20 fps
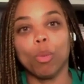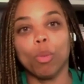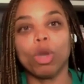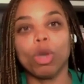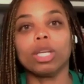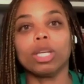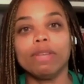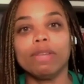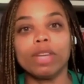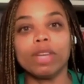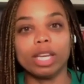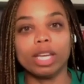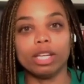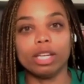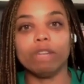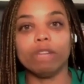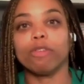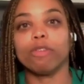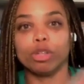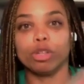we're living in a
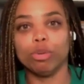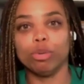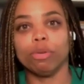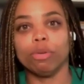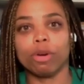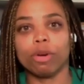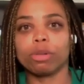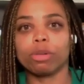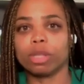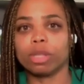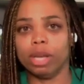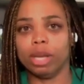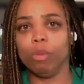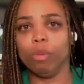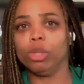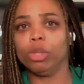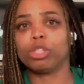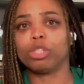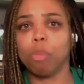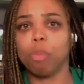different universe in which